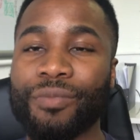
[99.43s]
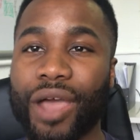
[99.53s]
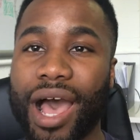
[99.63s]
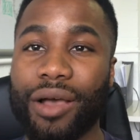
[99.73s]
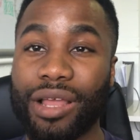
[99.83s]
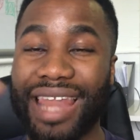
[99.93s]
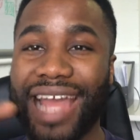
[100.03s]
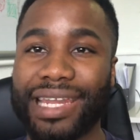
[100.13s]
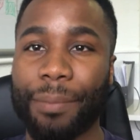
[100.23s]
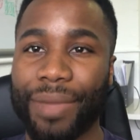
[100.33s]
uh,
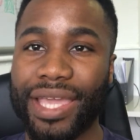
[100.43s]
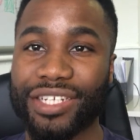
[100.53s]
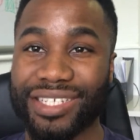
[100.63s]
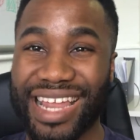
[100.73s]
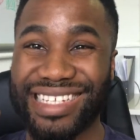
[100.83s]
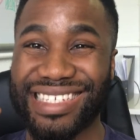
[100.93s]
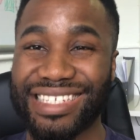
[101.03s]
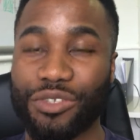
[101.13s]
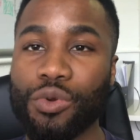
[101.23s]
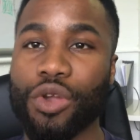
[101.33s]
landing pages, and
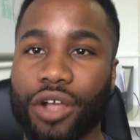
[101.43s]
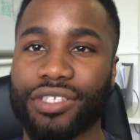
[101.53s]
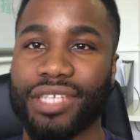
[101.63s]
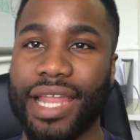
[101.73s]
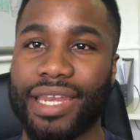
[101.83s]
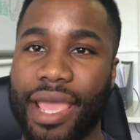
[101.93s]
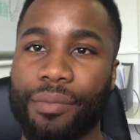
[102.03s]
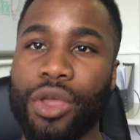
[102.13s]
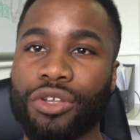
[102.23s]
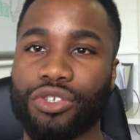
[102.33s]
do not send
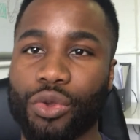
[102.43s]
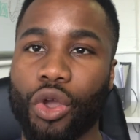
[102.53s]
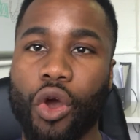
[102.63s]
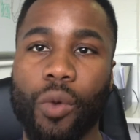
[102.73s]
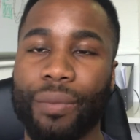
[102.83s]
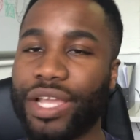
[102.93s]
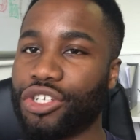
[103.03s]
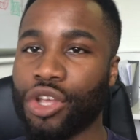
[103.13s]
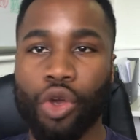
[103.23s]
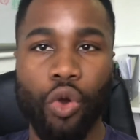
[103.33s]
them to your homepage,